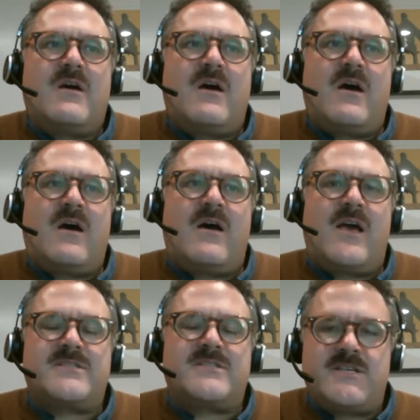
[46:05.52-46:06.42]

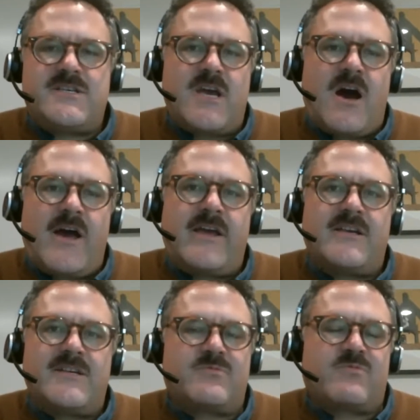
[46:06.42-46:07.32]
SDCI
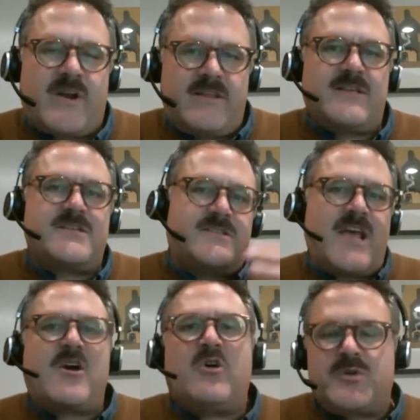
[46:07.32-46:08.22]
is running the
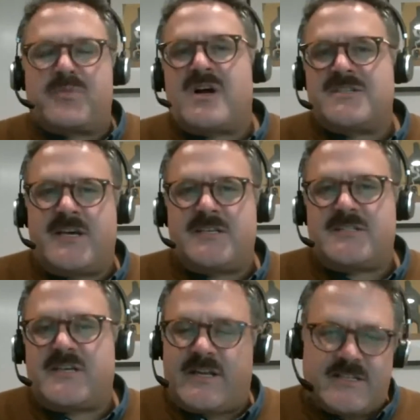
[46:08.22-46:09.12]
stakeholder
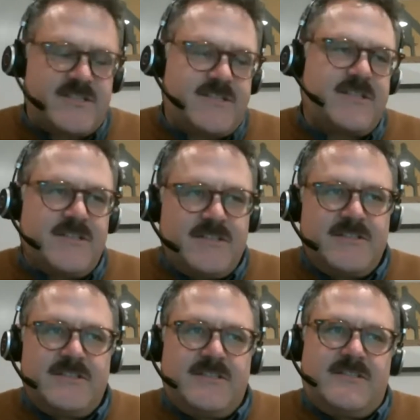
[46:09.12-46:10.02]
process, and it's
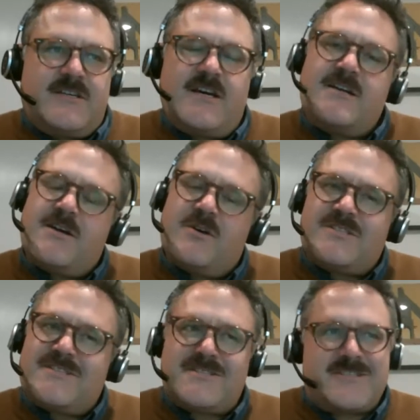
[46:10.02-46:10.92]

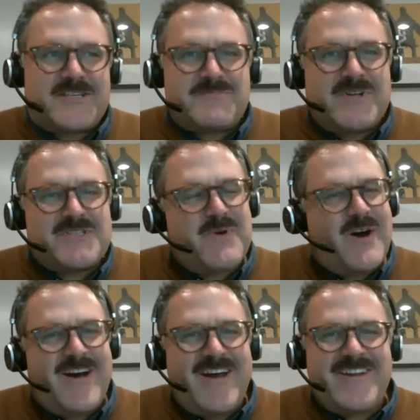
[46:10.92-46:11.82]
6 months
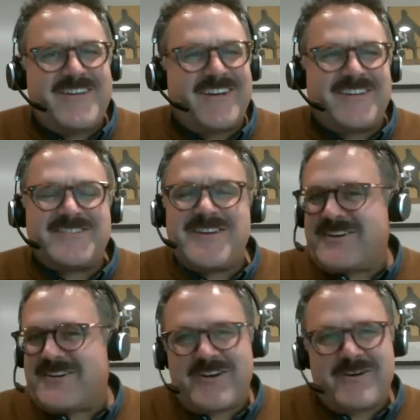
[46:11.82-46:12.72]
behind, and it's
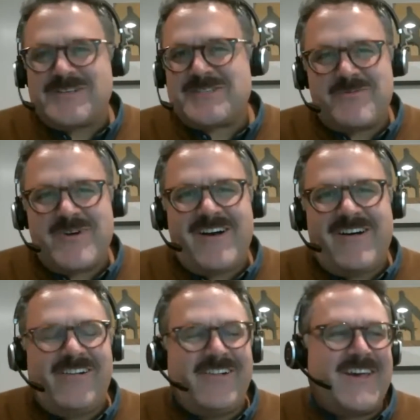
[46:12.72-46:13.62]
not going so
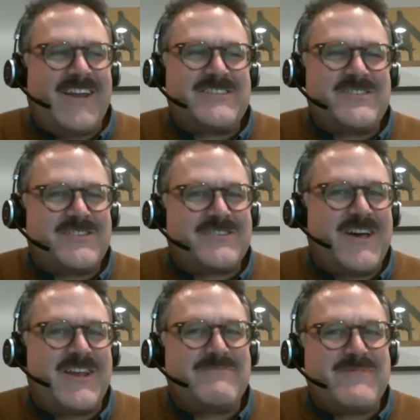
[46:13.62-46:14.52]
well, and it's just
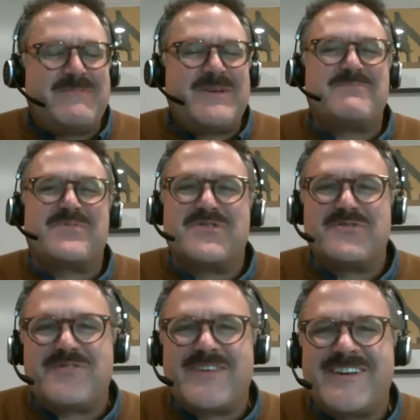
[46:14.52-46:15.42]
kind of maybe
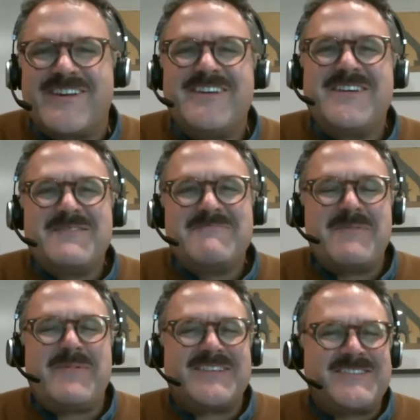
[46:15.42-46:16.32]
proof that
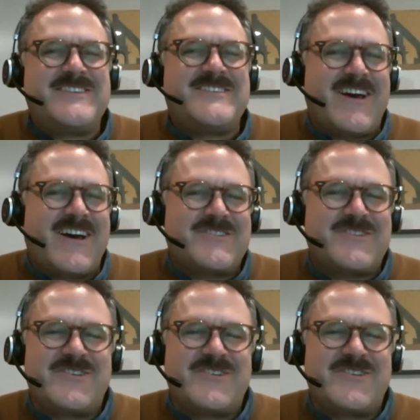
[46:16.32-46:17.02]
maybe SDCI